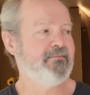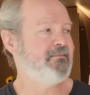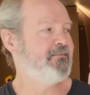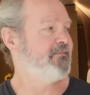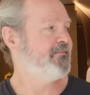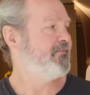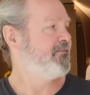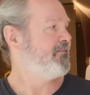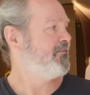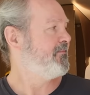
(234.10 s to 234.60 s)

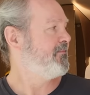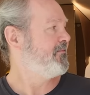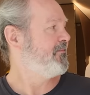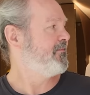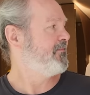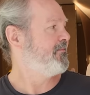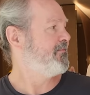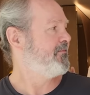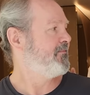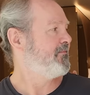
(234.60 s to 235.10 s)

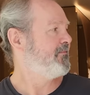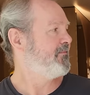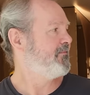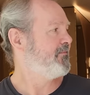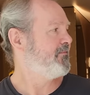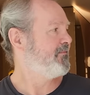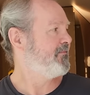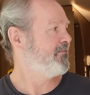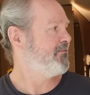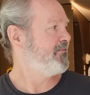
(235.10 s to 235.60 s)

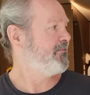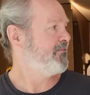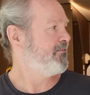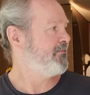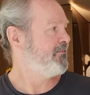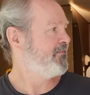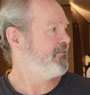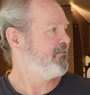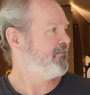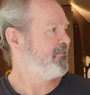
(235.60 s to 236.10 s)

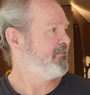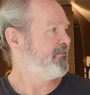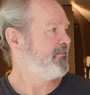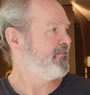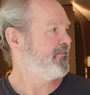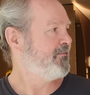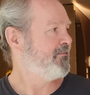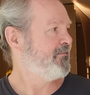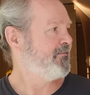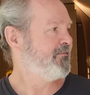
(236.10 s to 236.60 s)

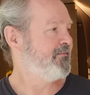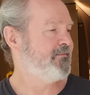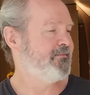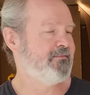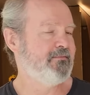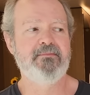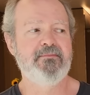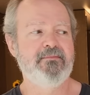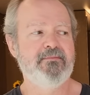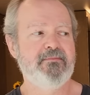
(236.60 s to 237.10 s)

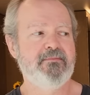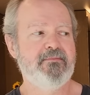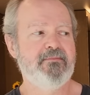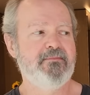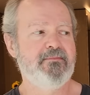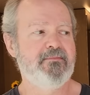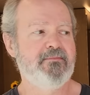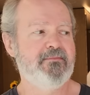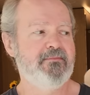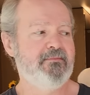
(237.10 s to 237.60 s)

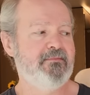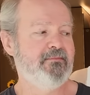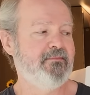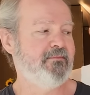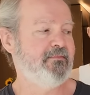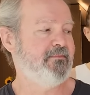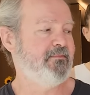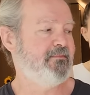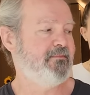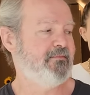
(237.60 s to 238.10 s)

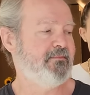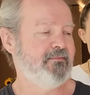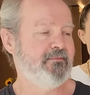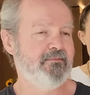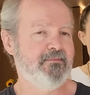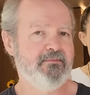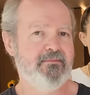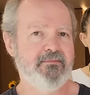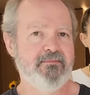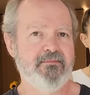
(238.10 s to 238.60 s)

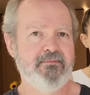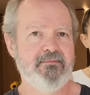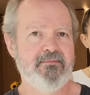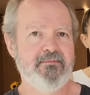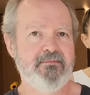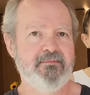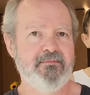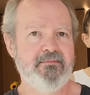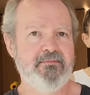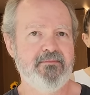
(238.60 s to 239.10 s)

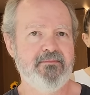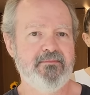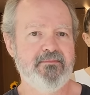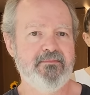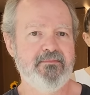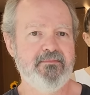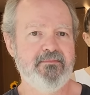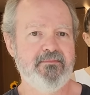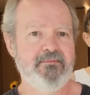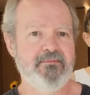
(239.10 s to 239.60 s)

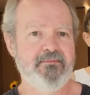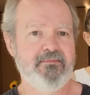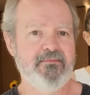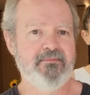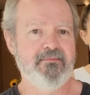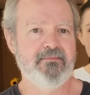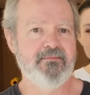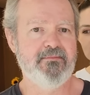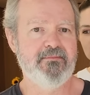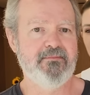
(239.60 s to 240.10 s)

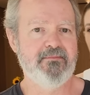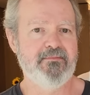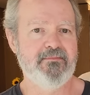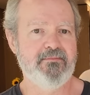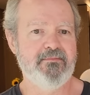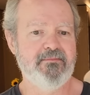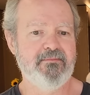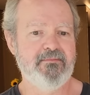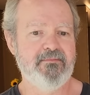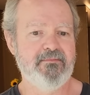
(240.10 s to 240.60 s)

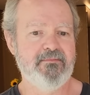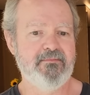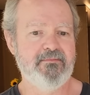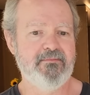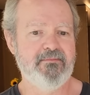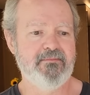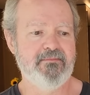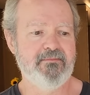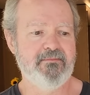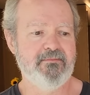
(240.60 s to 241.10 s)

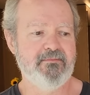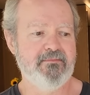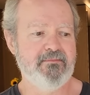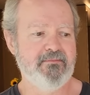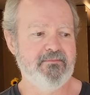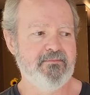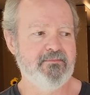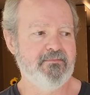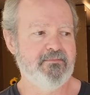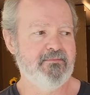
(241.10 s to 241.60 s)

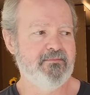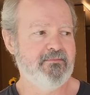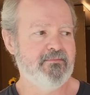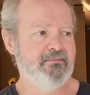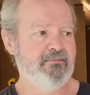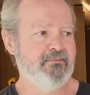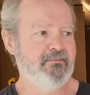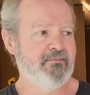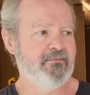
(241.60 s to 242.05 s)
The person shown says nothing.